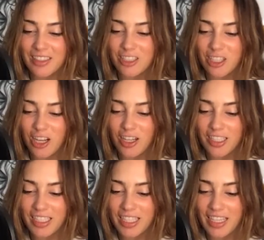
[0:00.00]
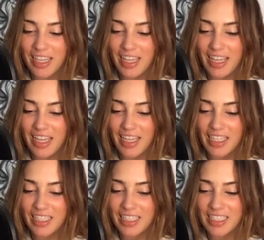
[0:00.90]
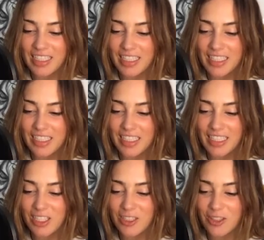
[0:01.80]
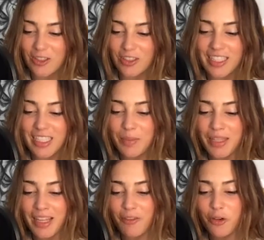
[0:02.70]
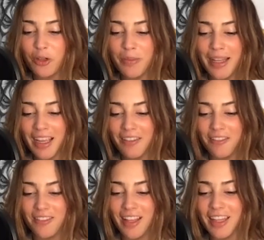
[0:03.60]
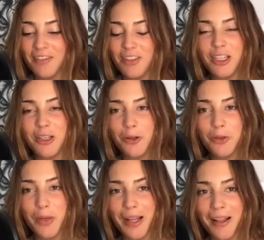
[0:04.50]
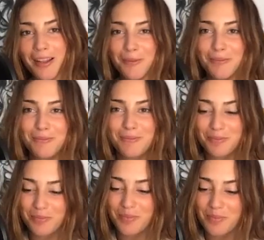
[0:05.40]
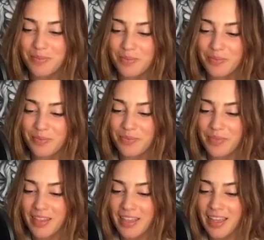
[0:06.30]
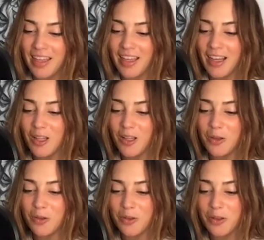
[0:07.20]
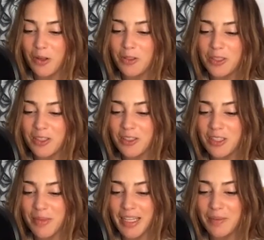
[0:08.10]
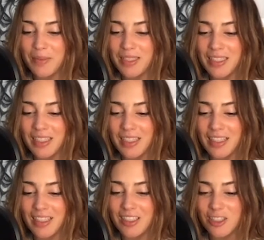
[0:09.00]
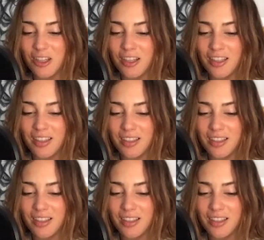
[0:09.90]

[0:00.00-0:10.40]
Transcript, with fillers: John, and it is called The Demon That Ruined My Life That Lived in an Old Well. Okay. Hello, Ghost Girls. My name is John